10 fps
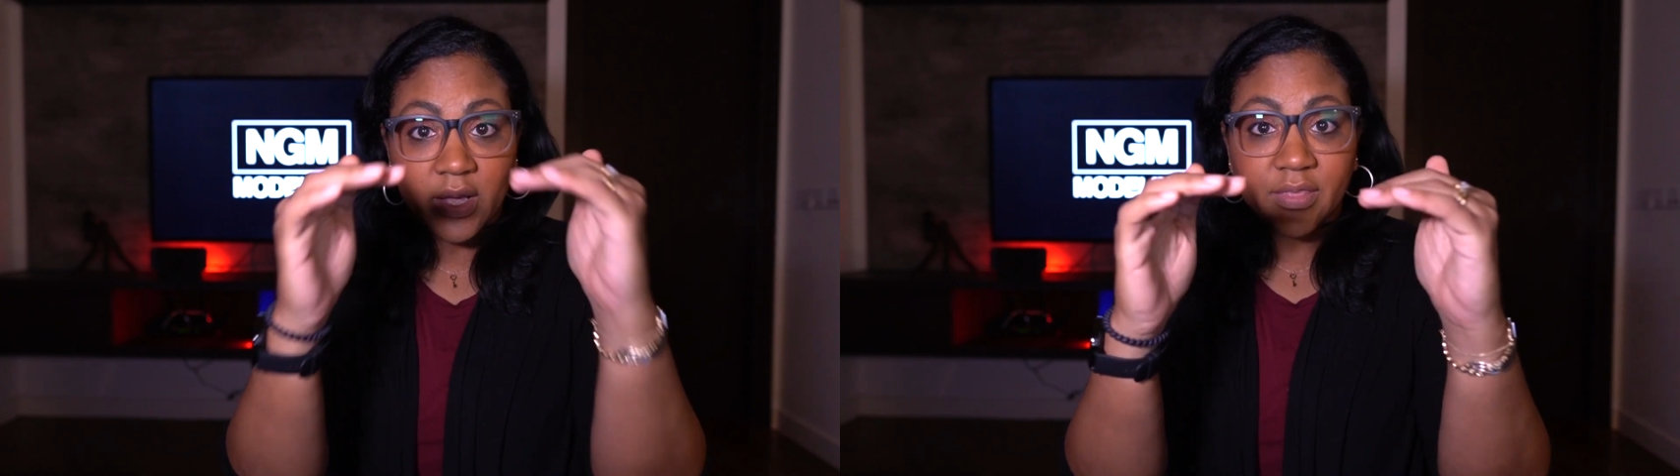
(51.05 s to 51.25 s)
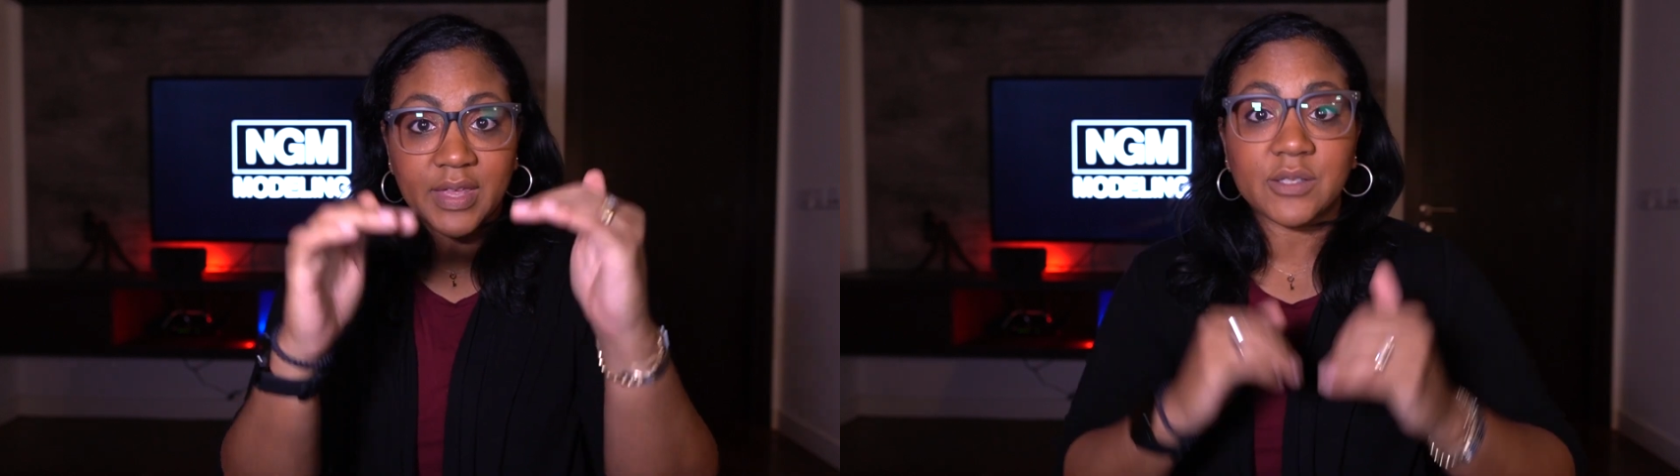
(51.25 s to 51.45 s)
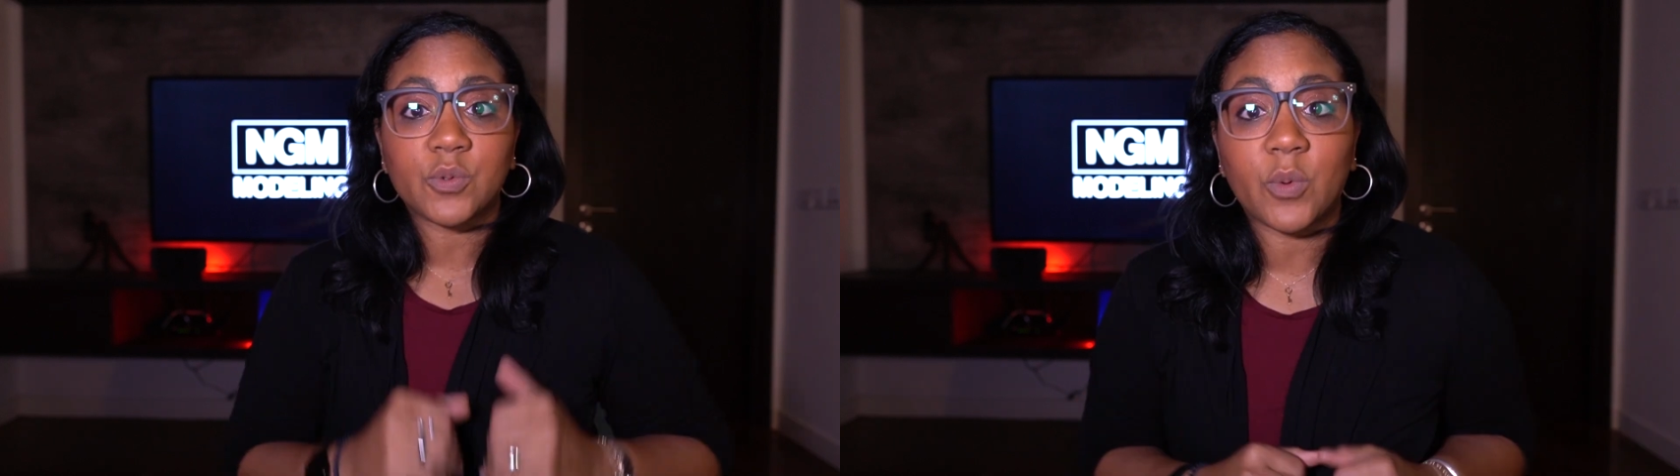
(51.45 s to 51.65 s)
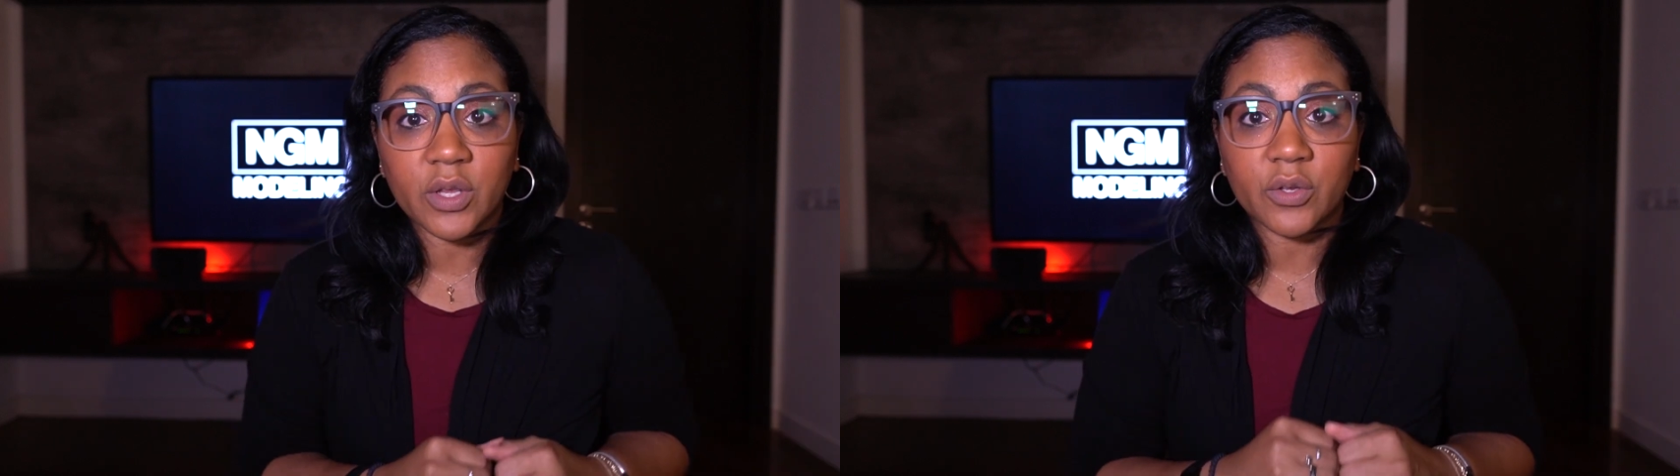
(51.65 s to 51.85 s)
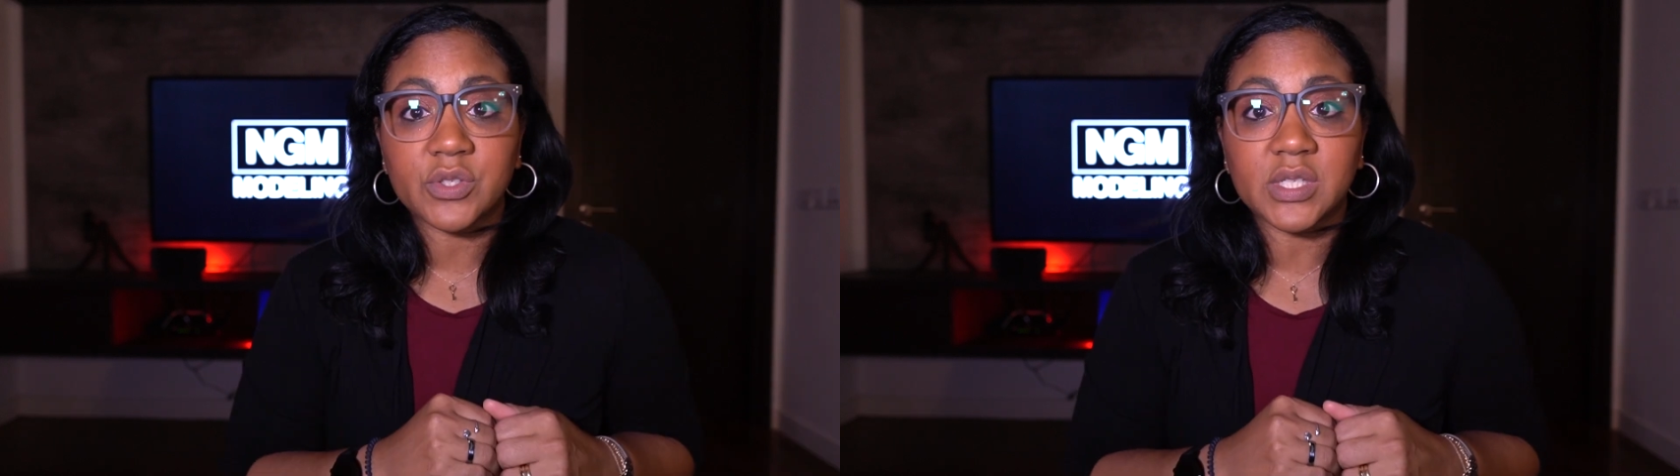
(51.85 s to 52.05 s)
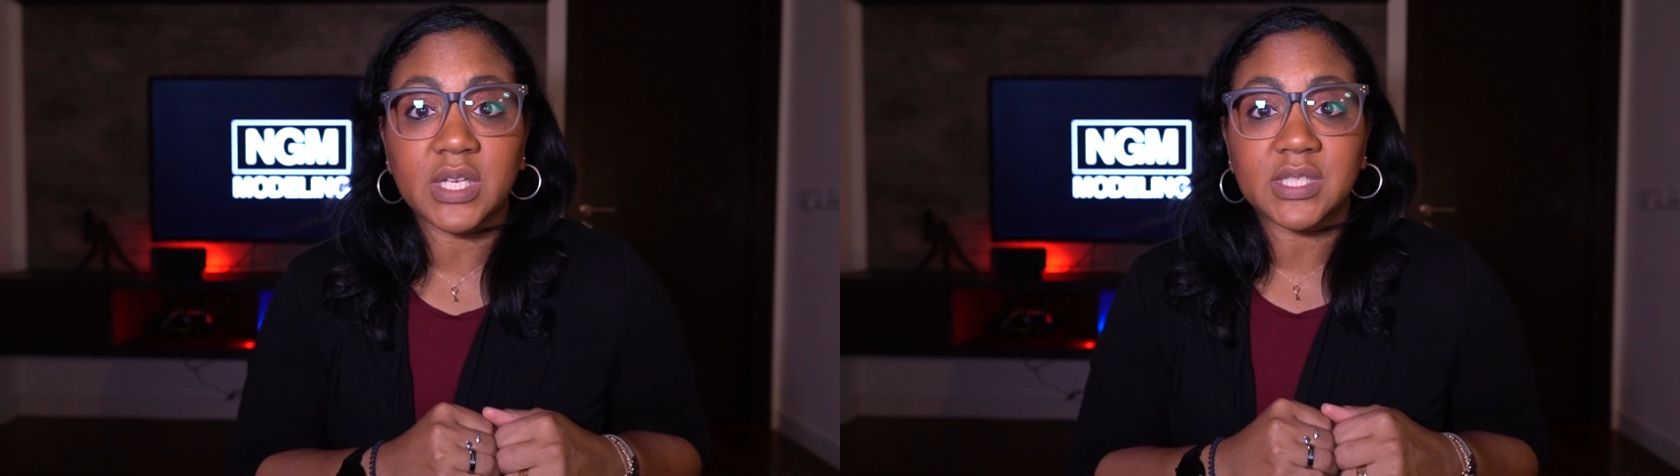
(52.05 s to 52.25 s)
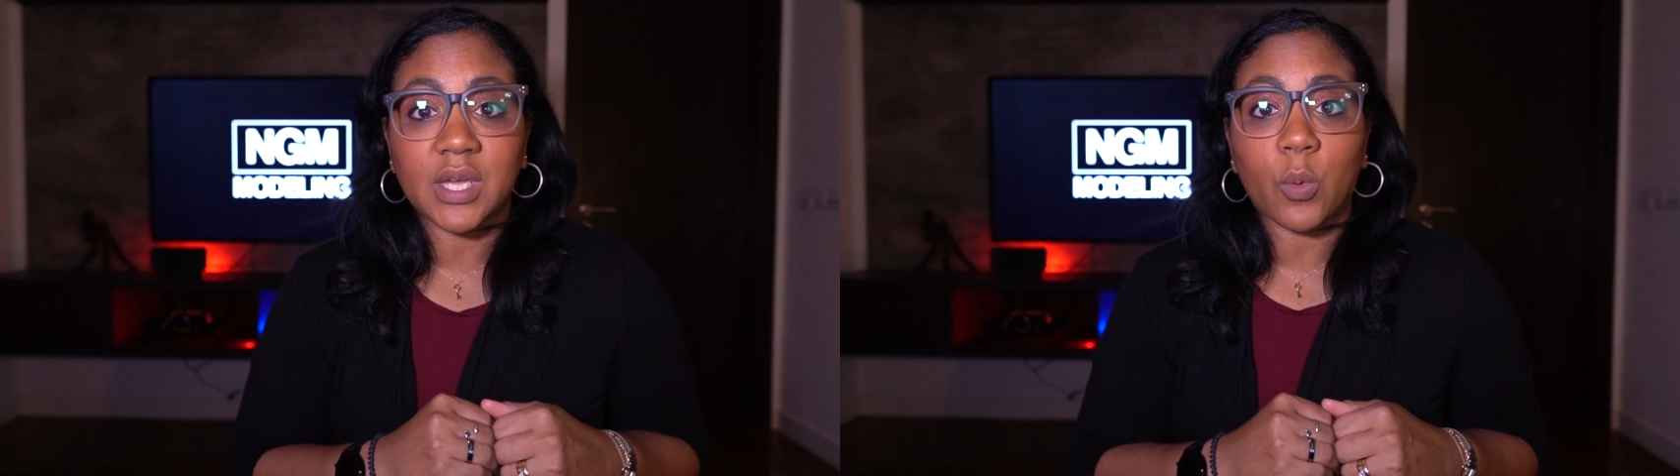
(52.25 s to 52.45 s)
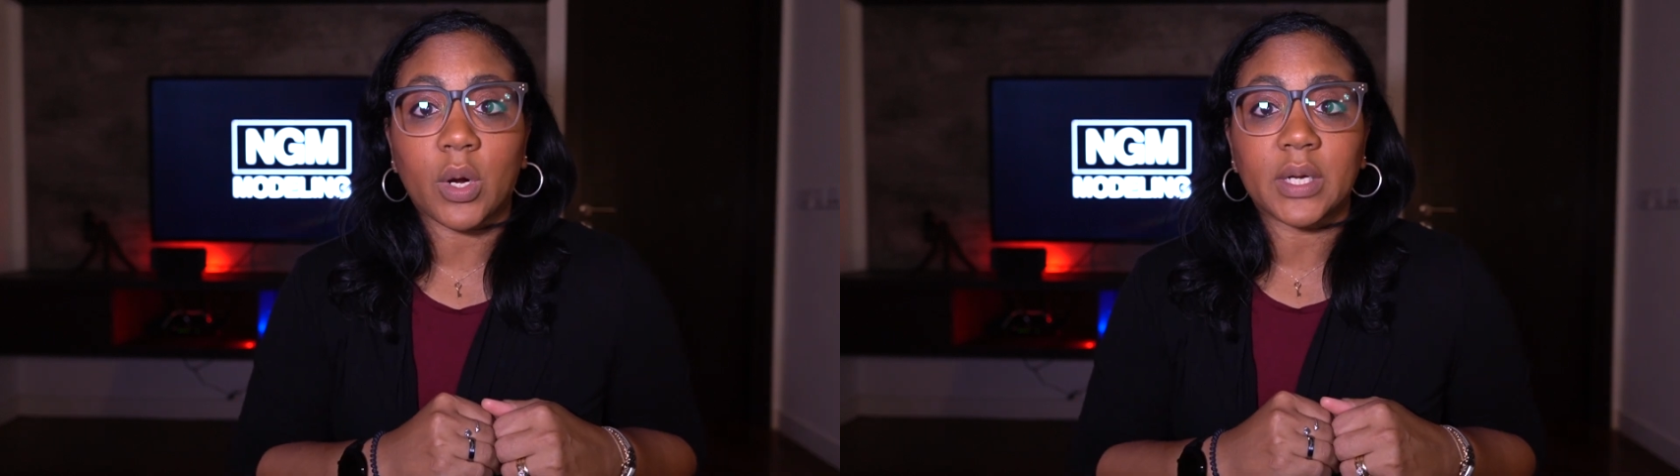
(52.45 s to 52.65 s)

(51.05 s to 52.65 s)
that's one of those things that we're